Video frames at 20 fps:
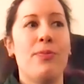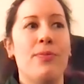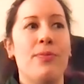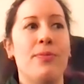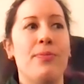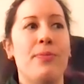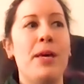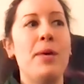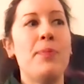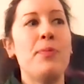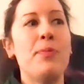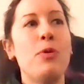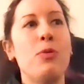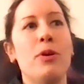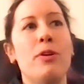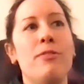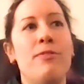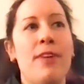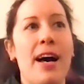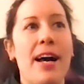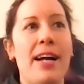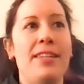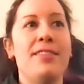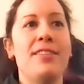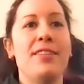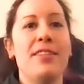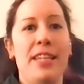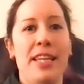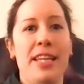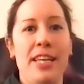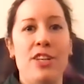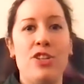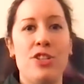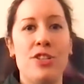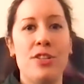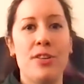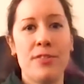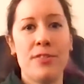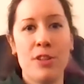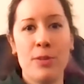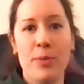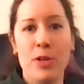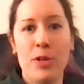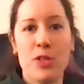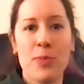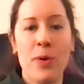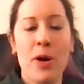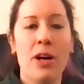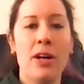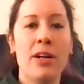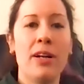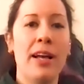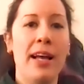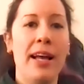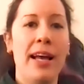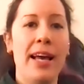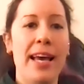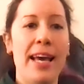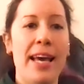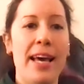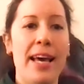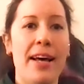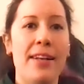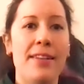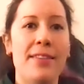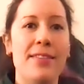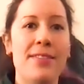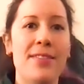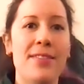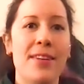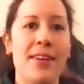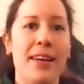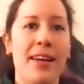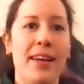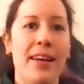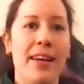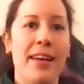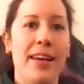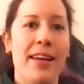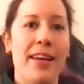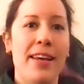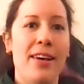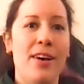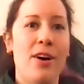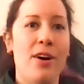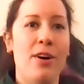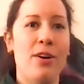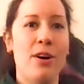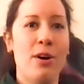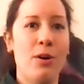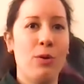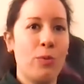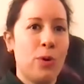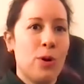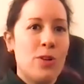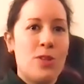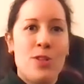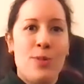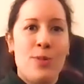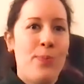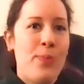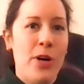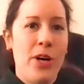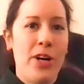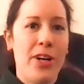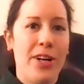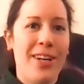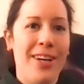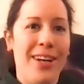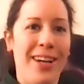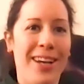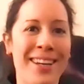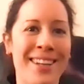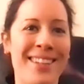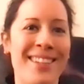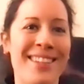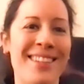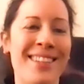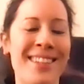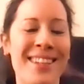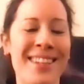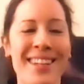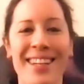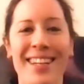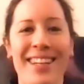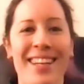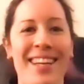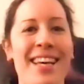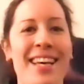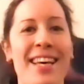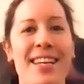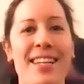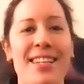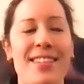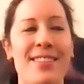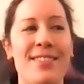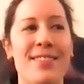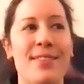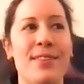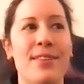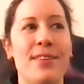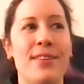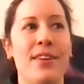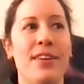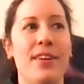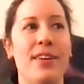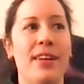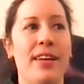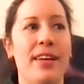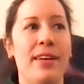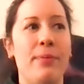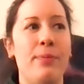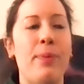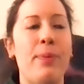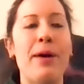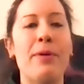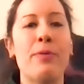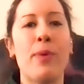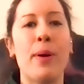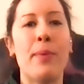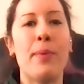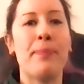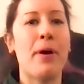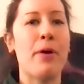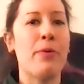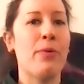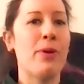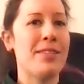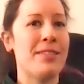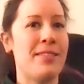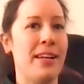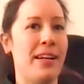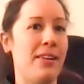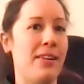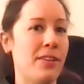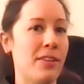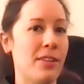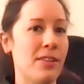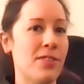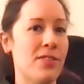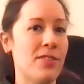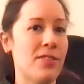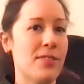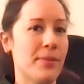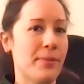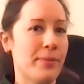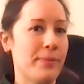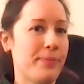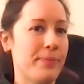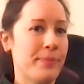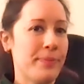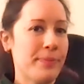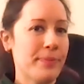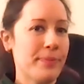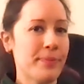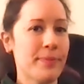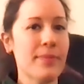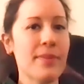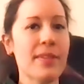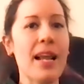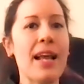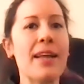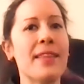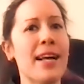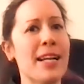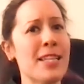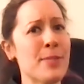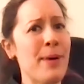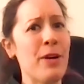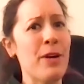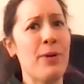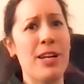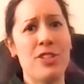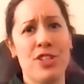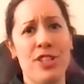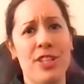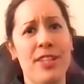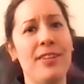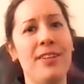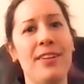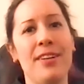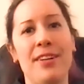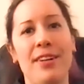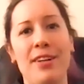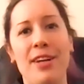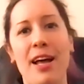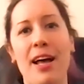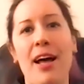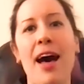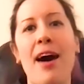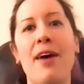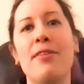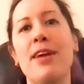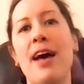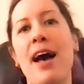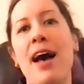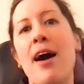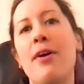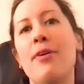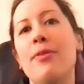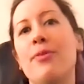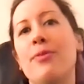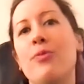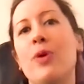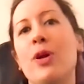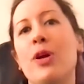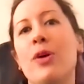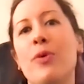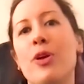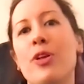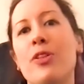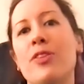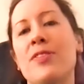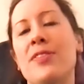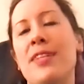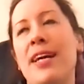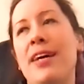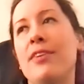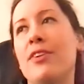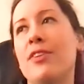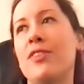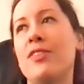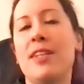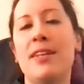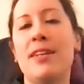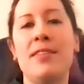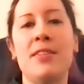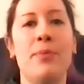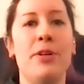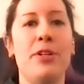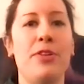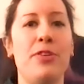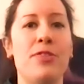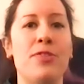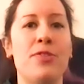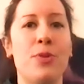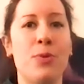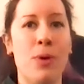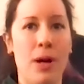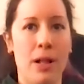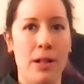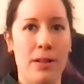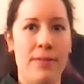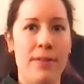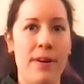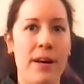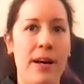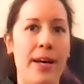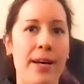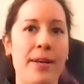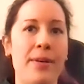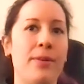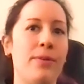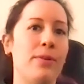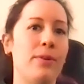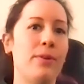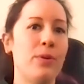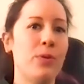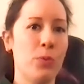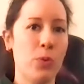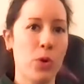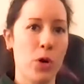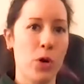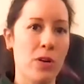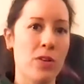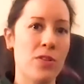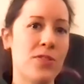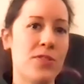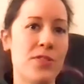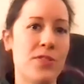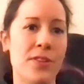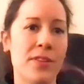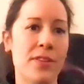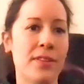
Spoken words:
people will find a niche for the most part, and a worst book is by what standards? That's my question. What are the standards that someone used to qualify worst?